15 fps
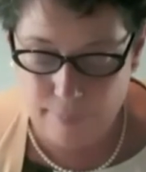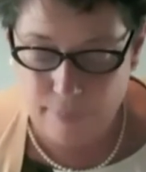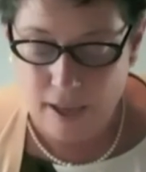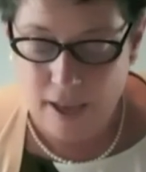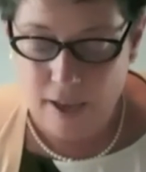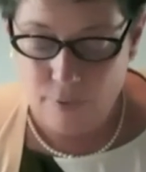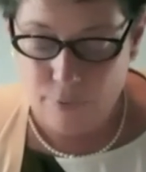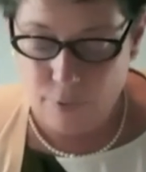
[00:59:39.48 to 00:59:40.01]

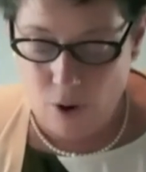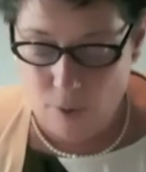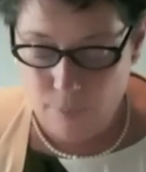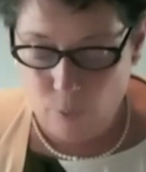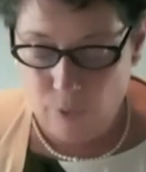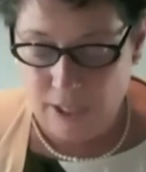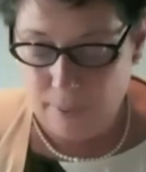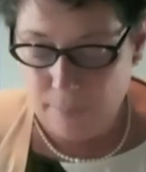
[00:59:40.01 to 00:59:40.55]
from
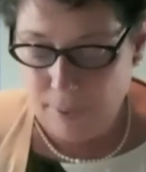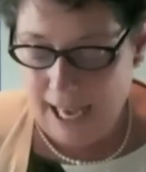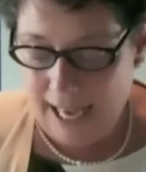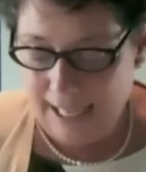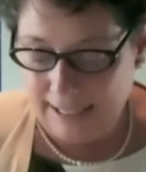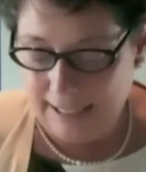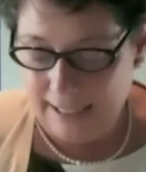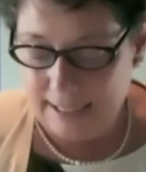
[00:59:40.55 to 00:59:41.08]
William
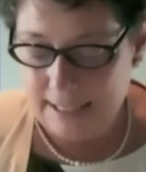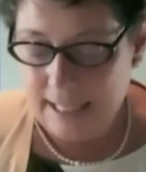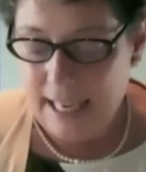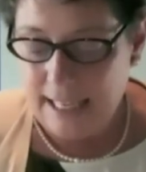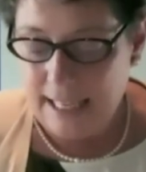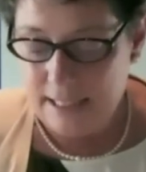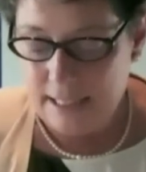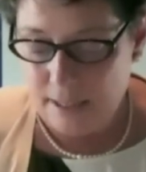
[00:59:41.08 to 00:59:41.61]
Bartlett,
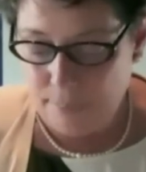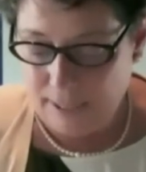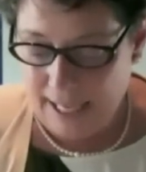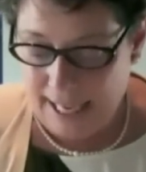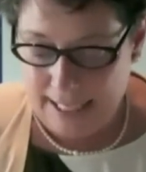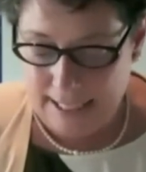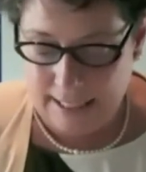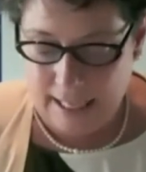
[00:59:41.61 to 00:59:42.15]
Lindsay
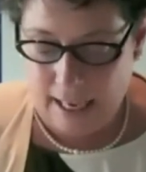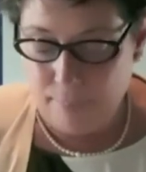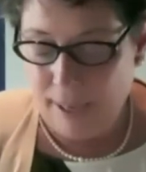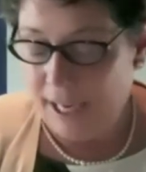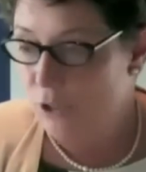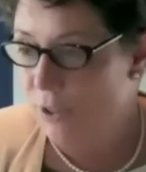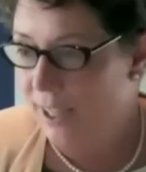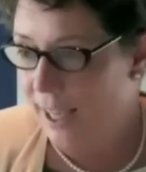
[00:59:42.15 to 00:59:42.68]
Bladen and
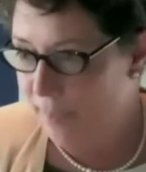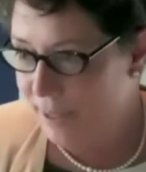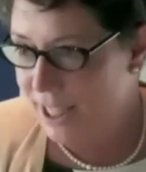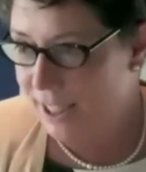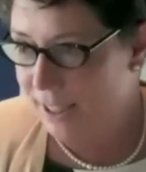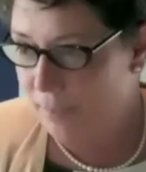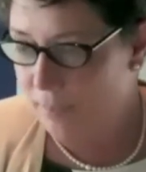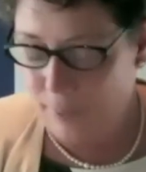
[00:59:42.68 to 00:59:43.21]
Patrick
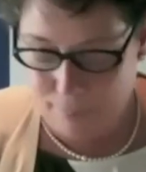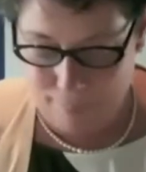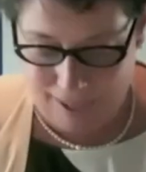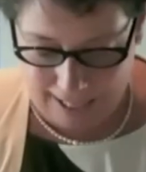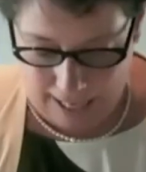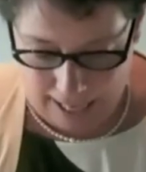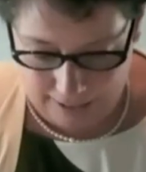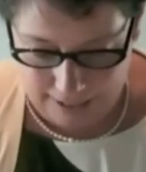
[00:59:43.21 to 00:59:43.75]
Emerton, among
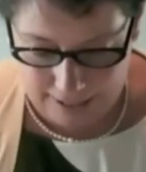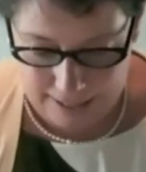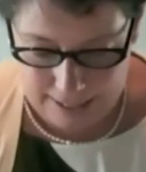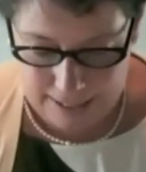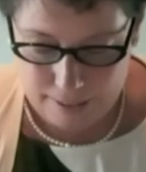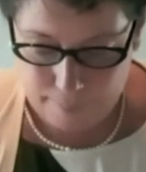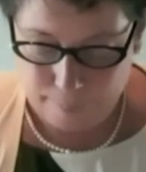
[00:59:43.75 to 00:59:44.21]
others.